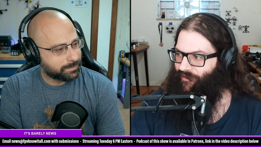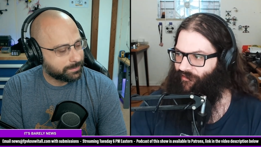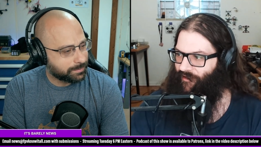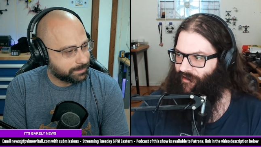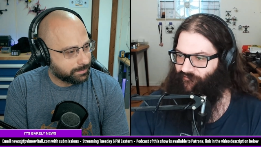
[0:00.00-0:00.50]

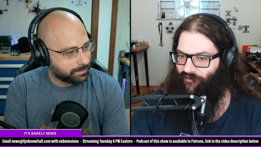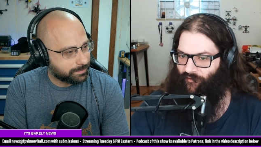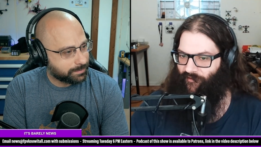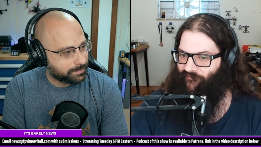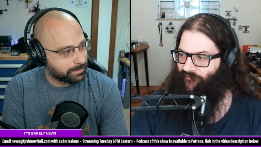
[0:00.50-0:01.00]
Speaker 1: You could say
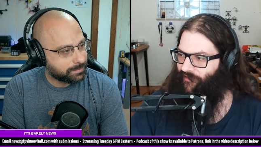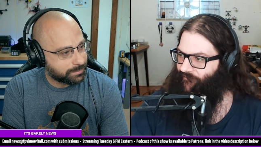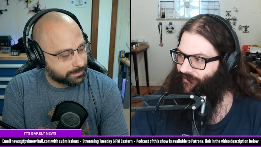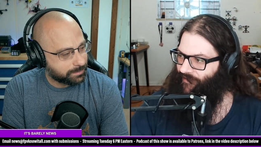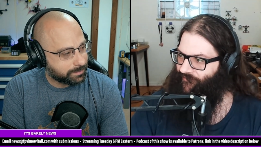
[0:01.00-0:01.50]
because you don't want
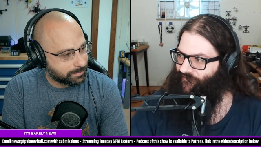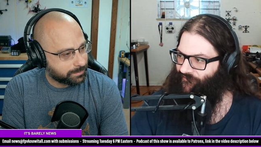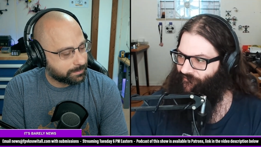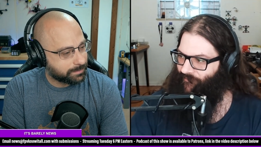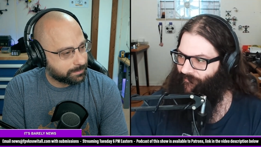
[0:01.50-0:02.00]
it, eh,
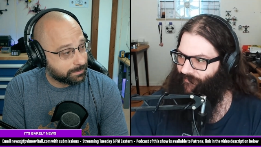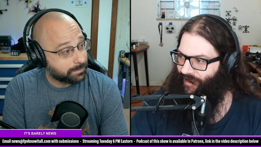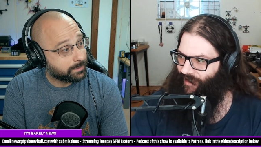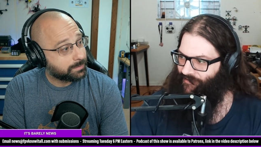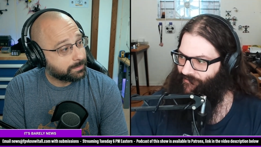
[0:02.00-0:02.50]
seeds are
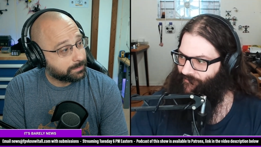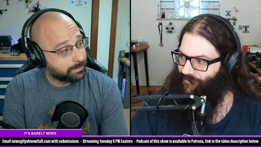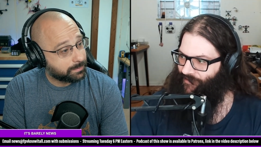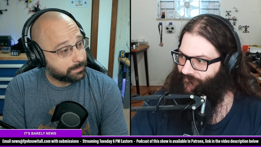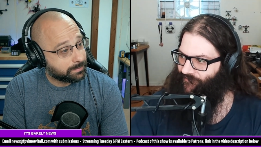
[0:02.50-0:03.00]
bad.
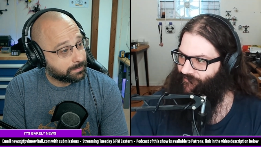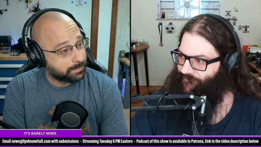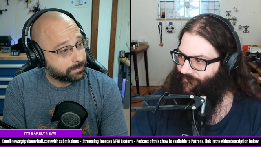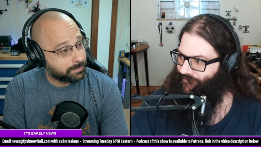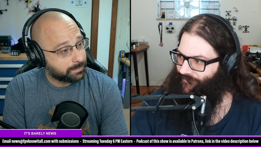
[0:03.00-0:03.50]
We don't like
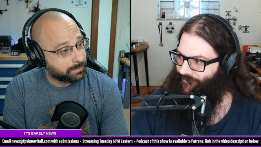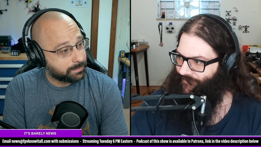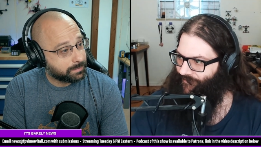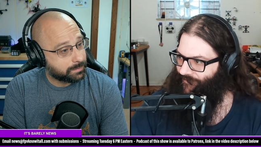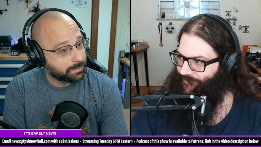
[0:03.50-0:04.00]
seeds.
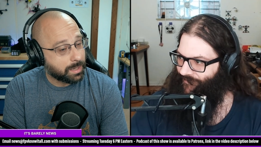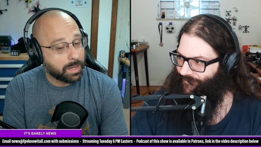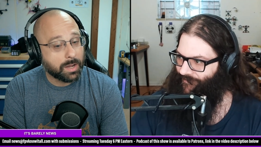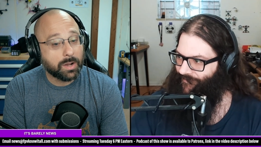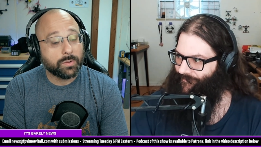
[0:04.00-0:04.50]

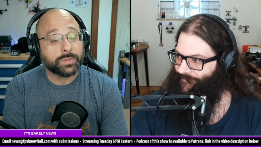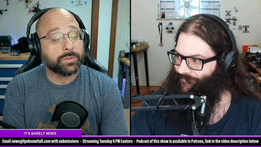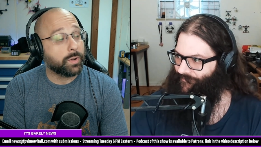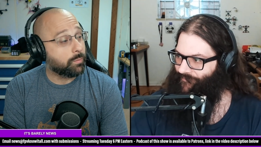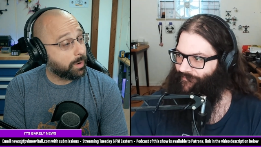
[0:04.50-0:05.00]
Speaker 2: Oh,
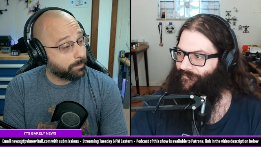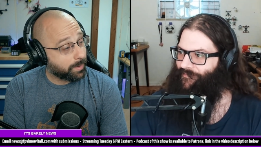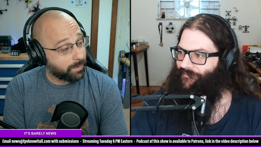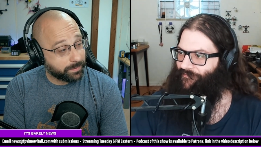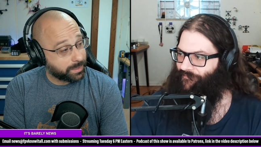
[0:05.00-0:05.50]
you don't want
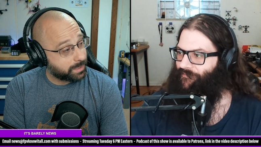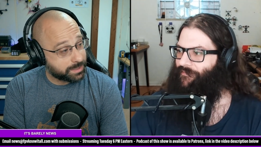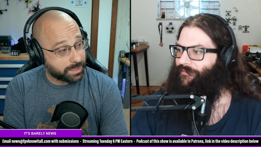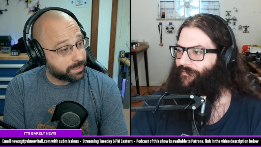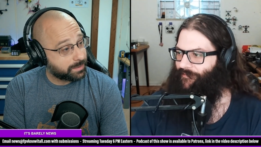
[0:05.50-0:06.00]

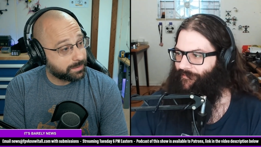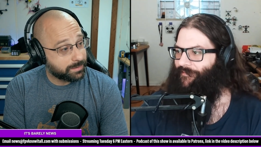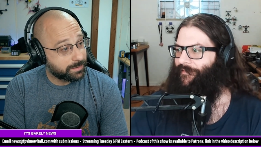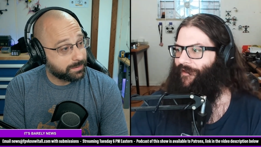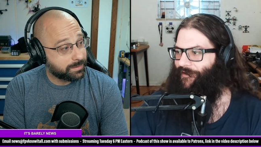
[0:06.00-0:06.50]
pollination.
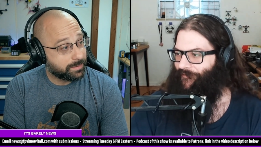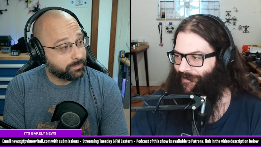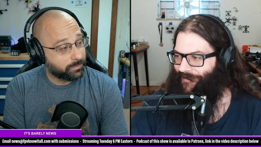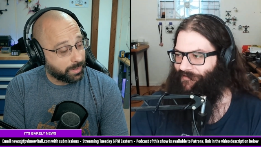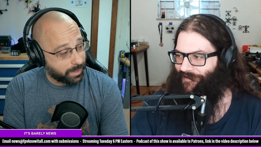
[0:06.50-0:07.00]

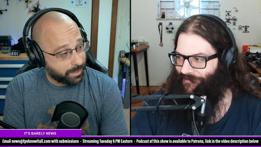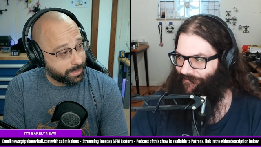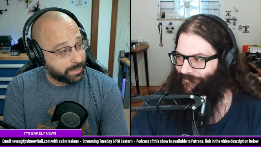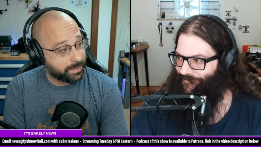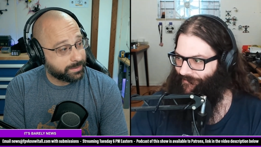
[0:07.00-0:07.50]
Correct.
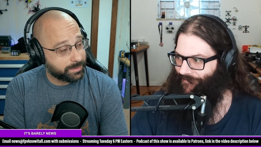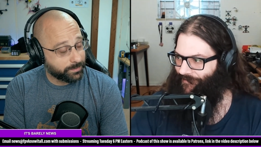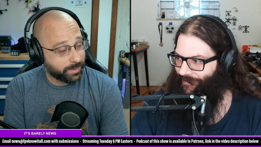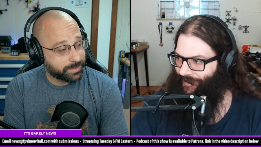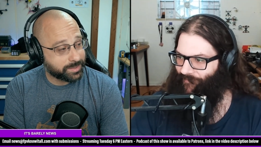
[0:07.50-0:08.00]
Right. Yeah.
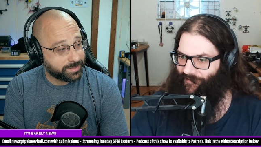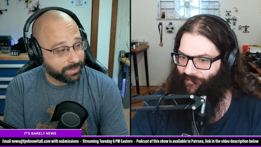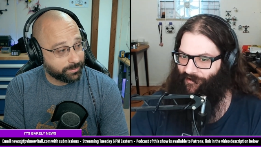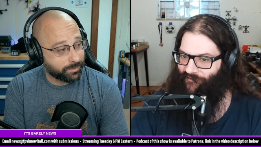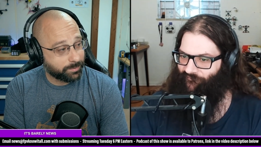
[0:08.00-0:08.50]
You want
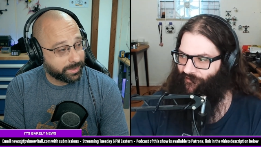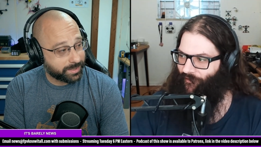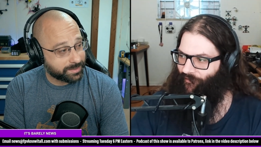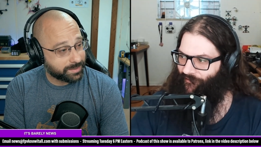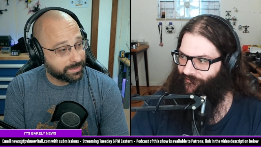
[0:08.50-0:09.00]
sterile part plants.
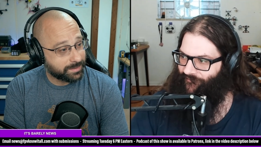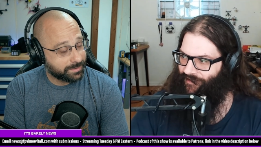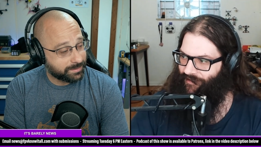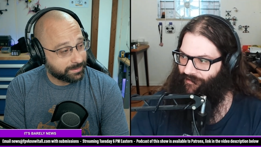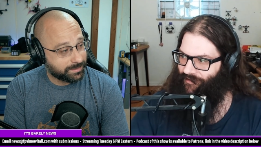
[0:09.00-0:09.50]
Part of the goal
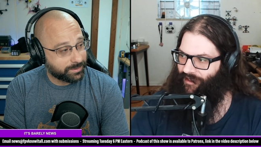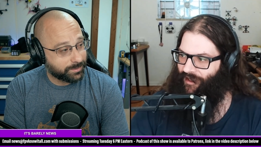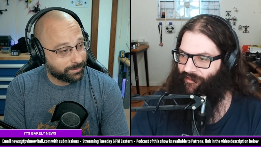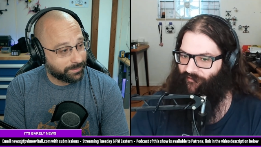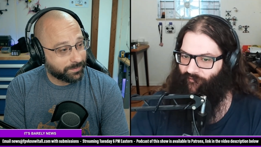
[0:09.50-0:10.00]
is you, yeah.